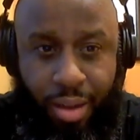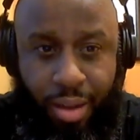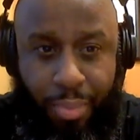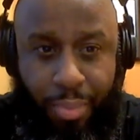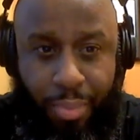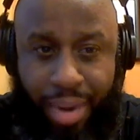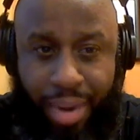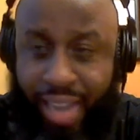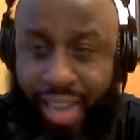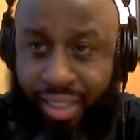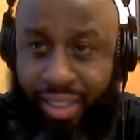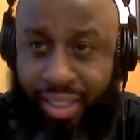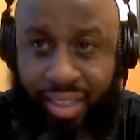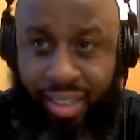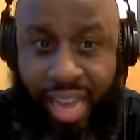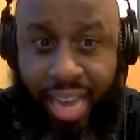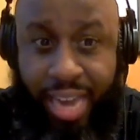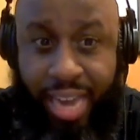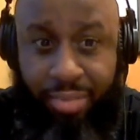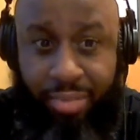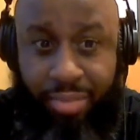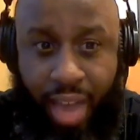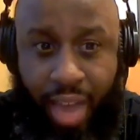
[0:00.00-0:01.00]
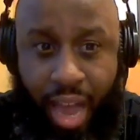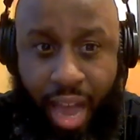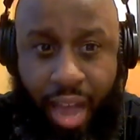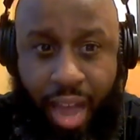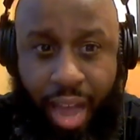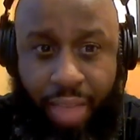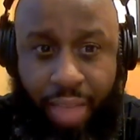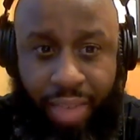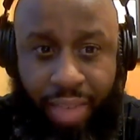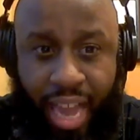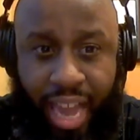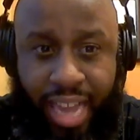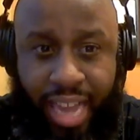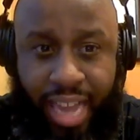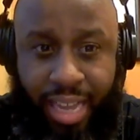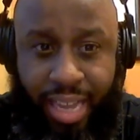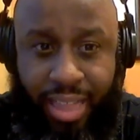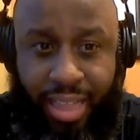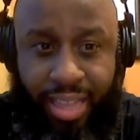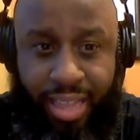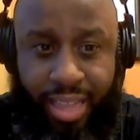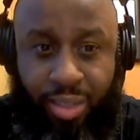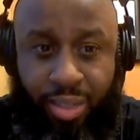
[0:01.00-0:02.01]
but at the same time, like
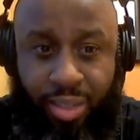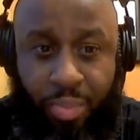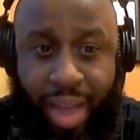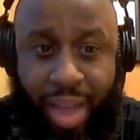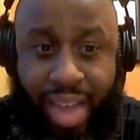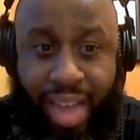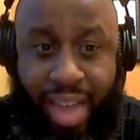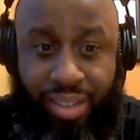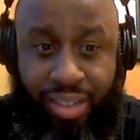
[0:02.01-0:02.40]
this match,